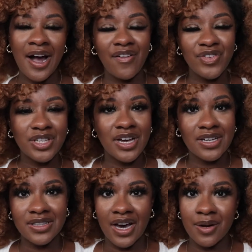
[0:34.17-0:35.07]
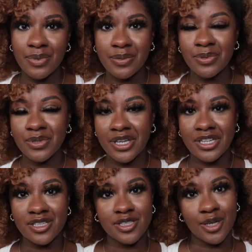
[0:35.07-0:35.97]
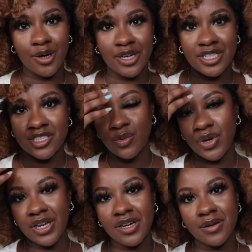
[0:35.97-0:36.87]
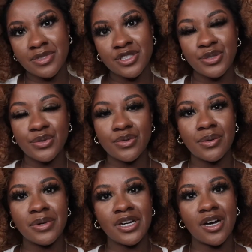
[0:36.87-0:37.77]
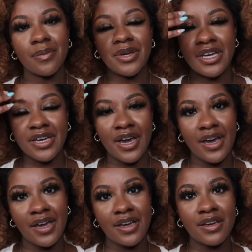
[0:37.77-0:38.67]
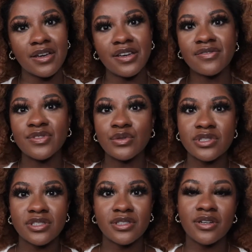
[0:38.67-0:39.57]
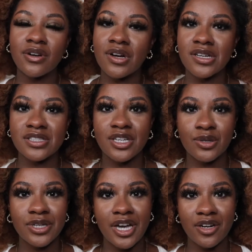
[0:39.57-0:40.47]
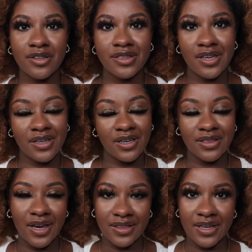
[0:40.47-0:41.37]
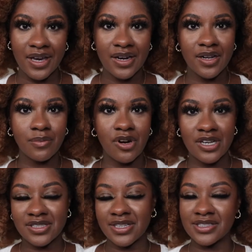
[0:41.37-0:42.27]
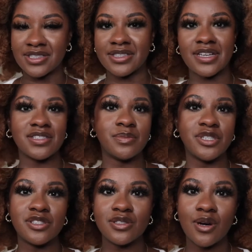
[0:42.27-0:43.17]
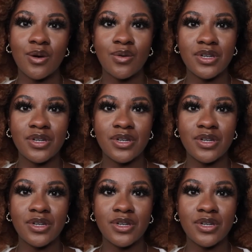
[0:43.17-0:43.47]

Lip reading: I feel like a lot of people get discouraged when it comes to becoming a influencer or content creator, thinking that the editing process just has to be so